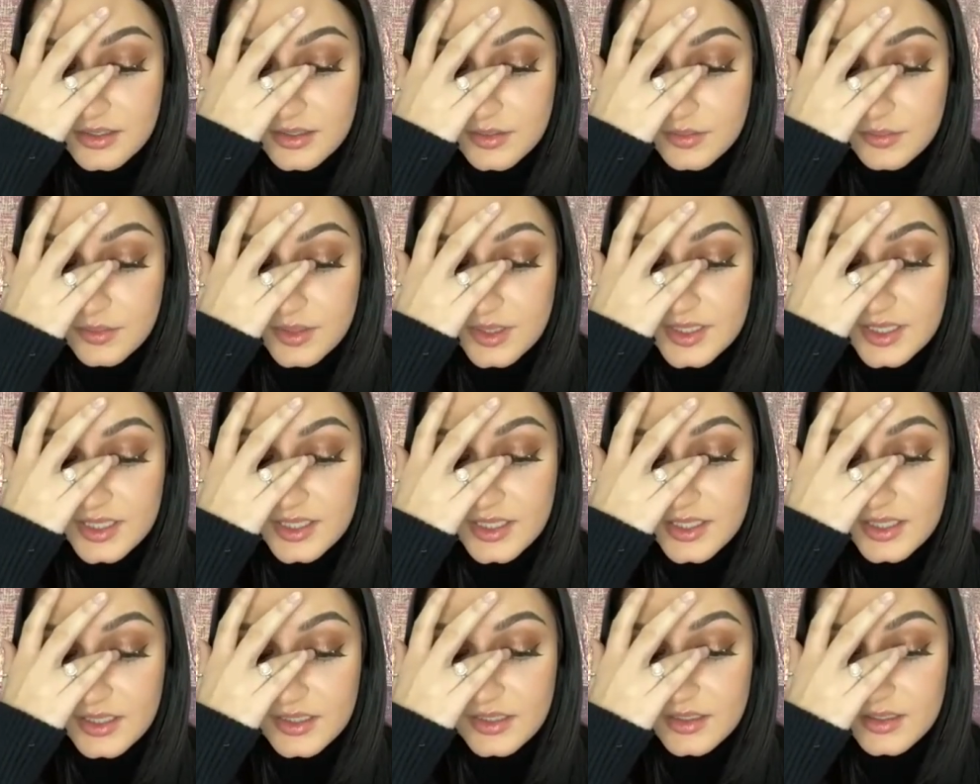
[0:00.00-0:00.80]
We did
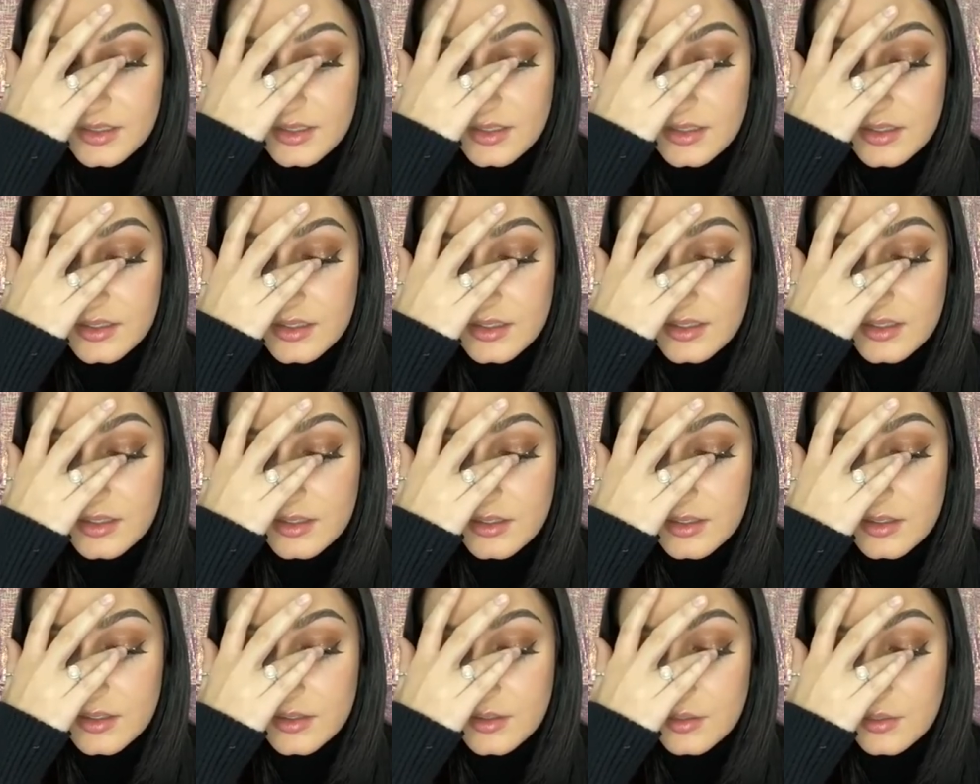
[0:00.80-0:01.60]
it.
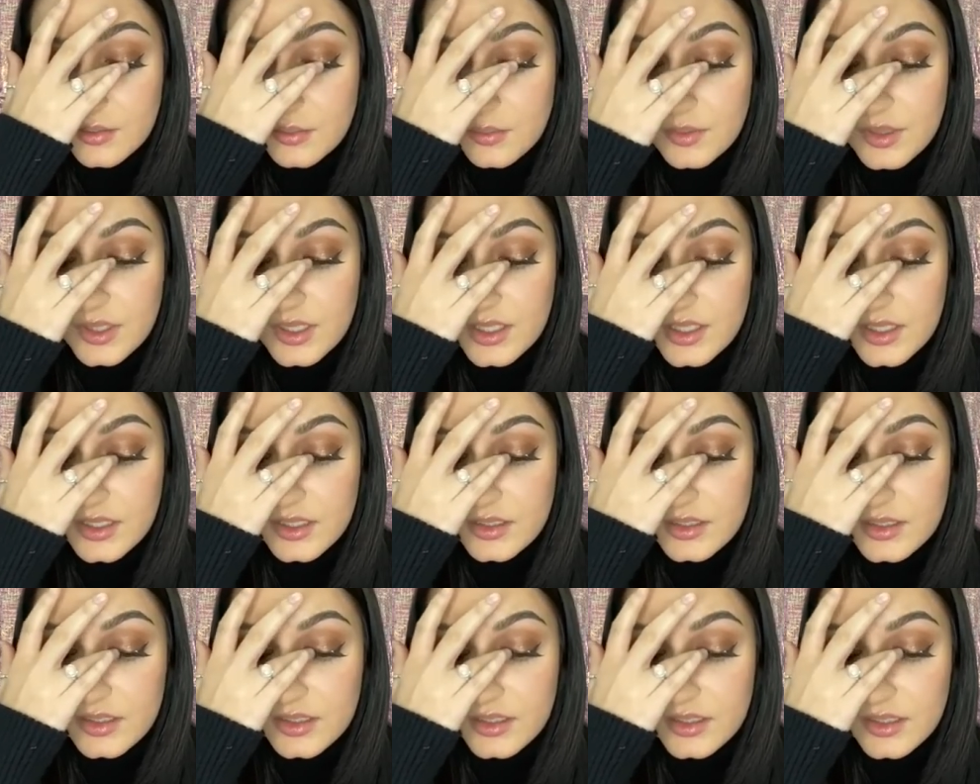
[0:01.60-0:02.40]
We
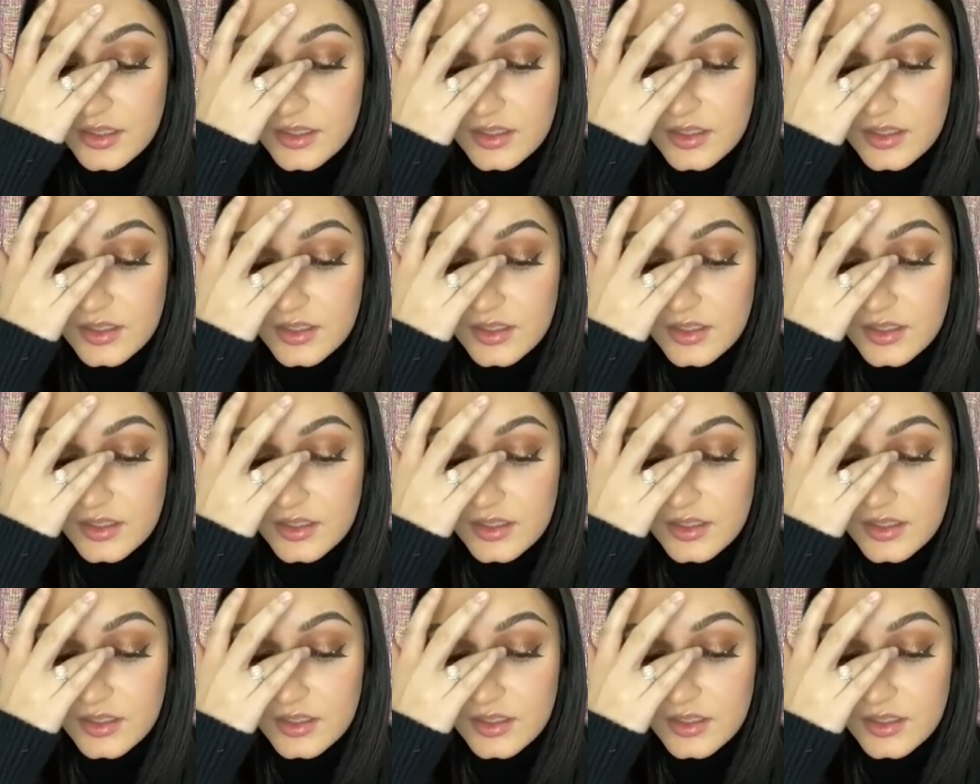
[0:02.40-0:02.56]
did it.